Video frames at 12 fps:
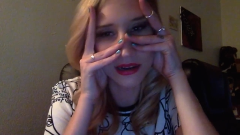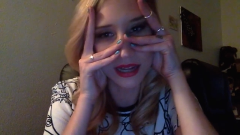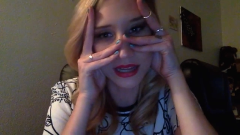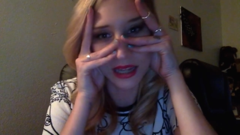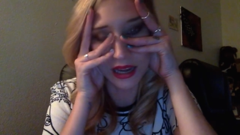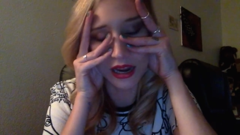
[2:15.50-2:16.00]
out
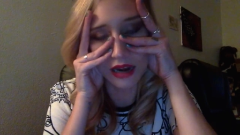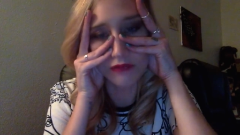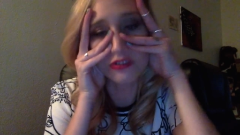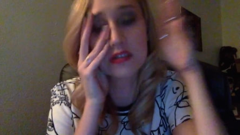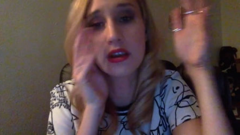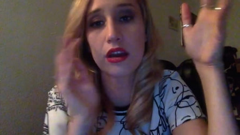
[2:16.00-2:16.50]
there, and I'm
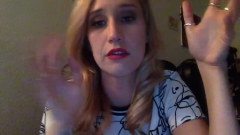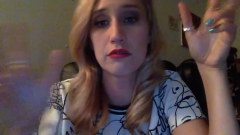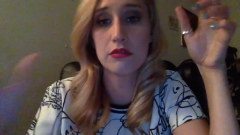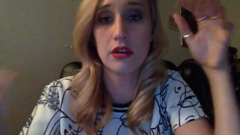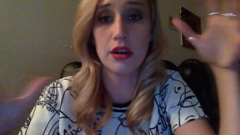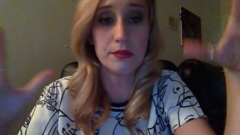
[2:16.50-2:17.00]
just kind of
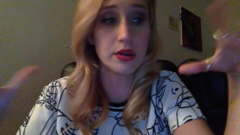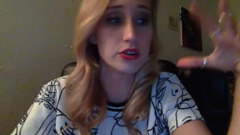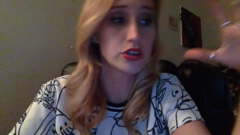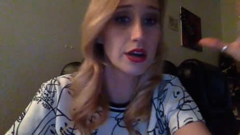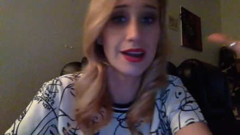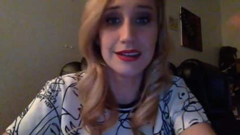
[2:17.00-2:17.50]
I'm going to
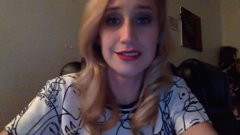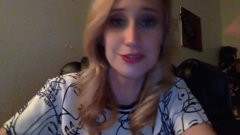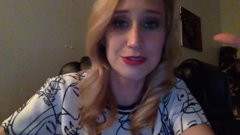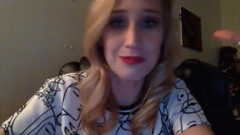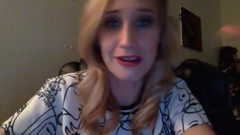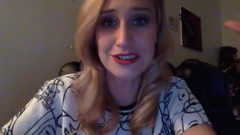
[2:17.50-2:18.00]
try and do
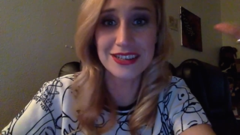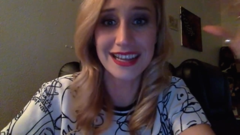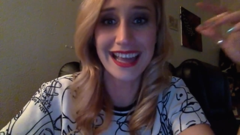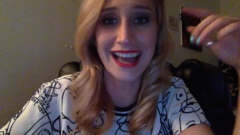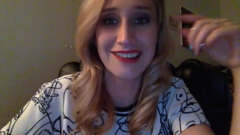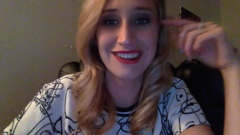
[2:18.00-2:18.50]
as much as I
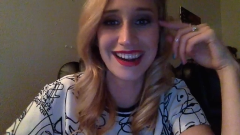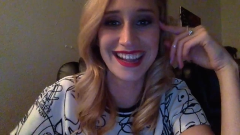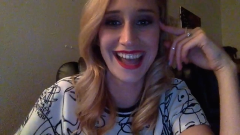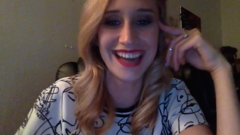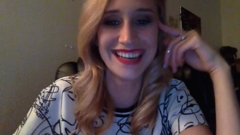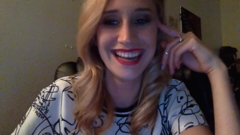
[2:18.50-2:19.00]
can when I
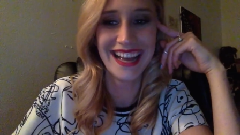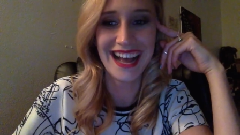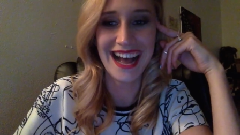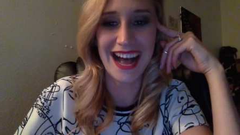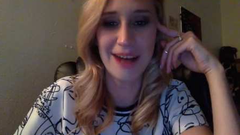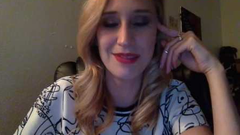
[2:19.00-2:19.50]
can.
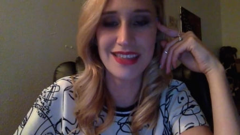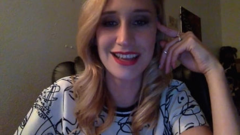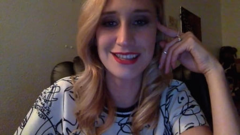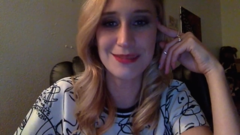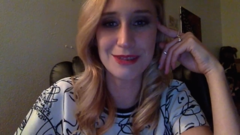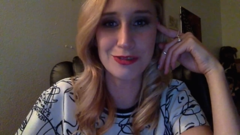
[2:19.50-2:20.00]
Uh, but thank
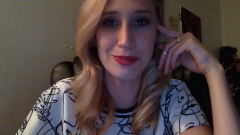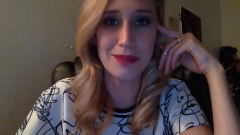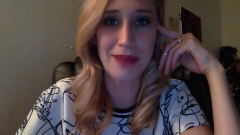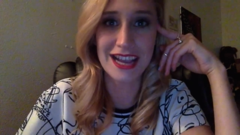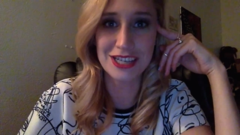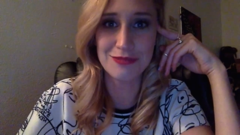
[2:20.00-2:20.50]
you so much for being
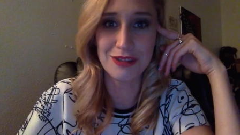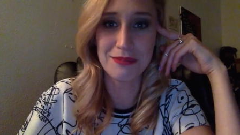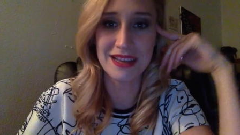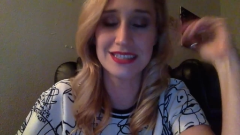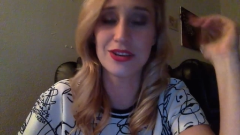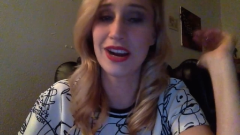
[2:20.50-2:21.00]
patient with
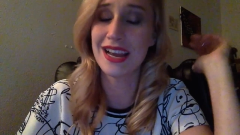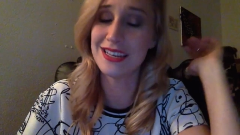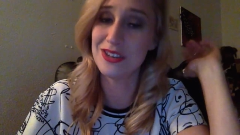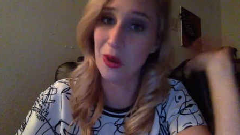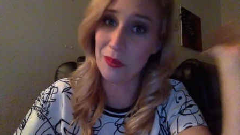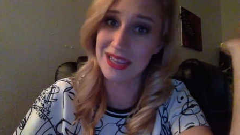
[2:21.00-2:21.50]
me. Sorry, I did
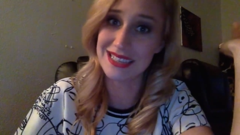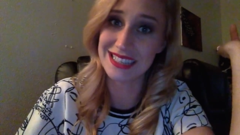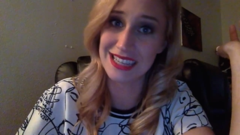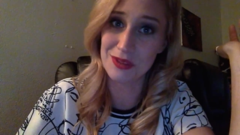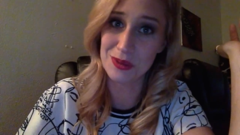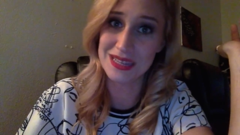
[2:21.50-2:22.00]
not mean to
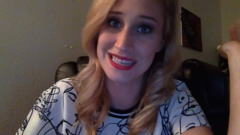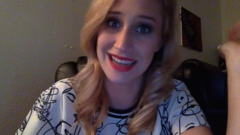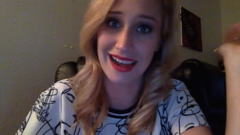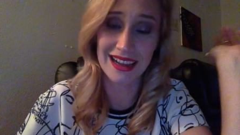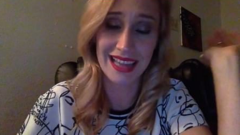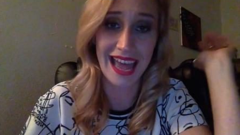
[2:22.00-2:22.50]
leave you in the
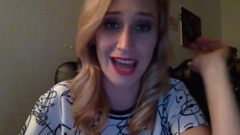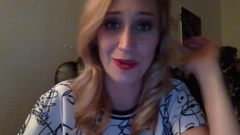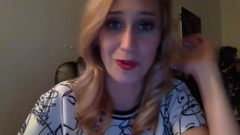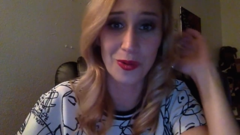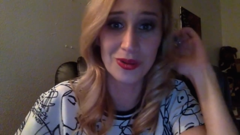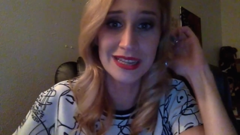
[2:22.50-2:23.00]
dark at
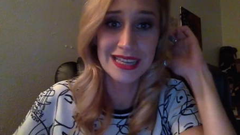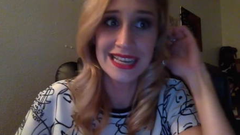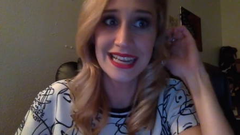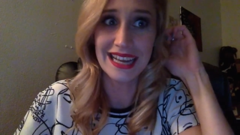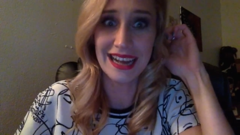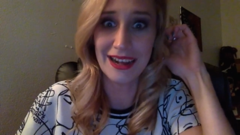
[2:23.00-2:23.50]
all.
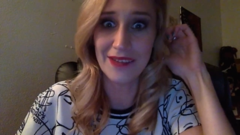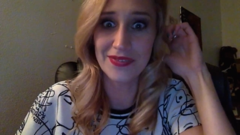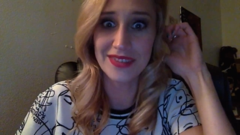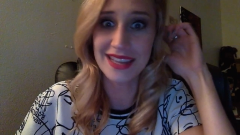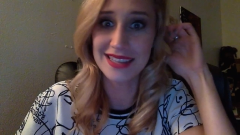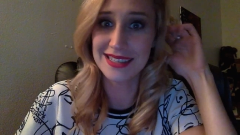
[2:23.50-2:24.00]
Um,
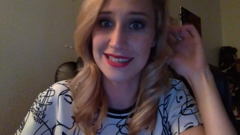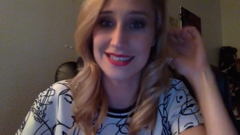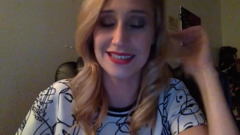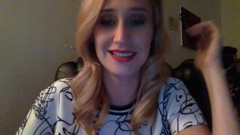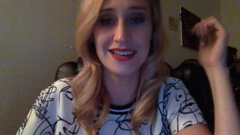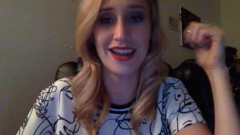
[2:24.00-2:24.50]
it's
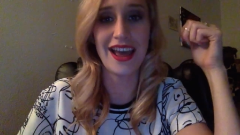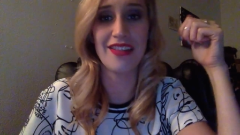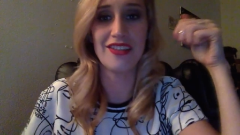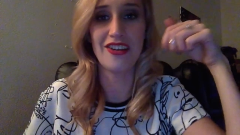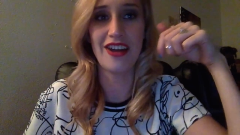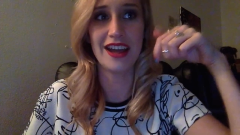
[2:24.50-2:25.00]
just now
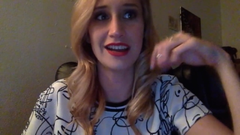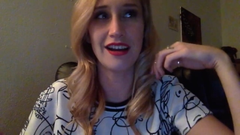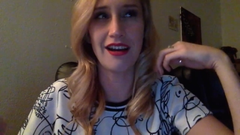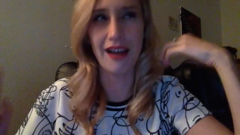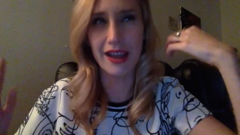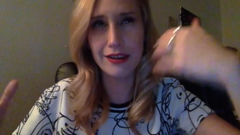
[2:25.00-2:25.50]
that I
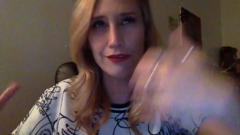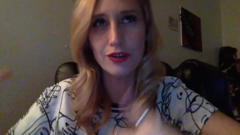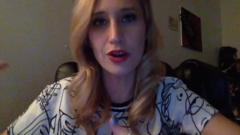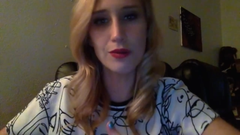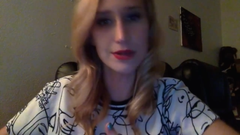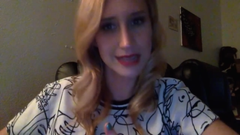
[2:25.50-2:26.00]
kind of
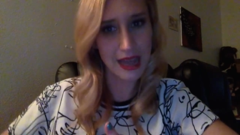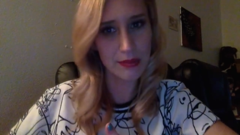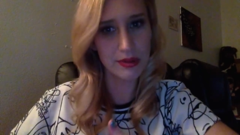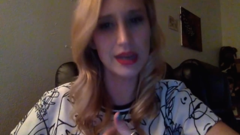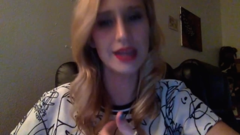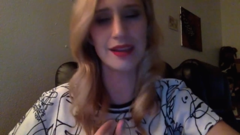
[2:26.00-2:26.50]
know what's
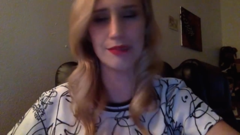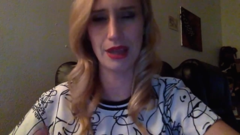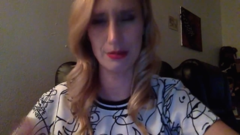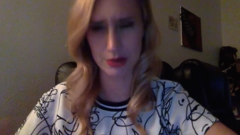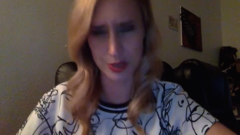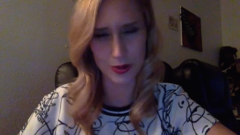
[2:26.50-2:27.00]
happening, I'm
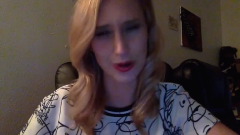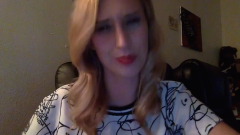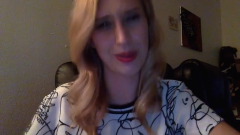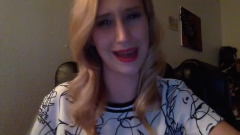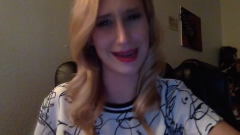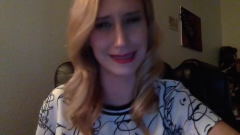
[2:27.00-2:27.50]
able to talk
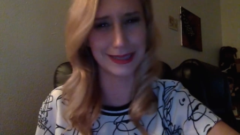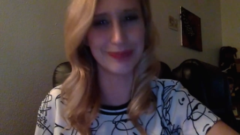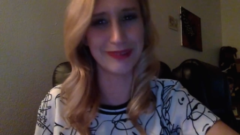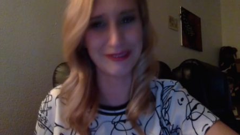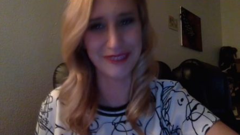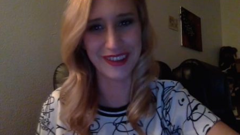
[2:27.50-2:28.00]
about it a little
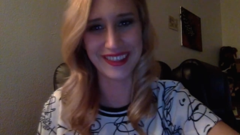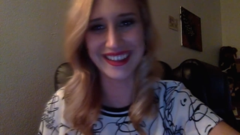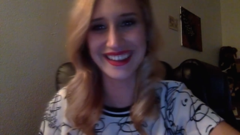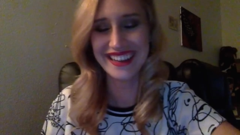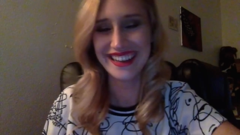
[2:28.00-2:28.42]
bit further.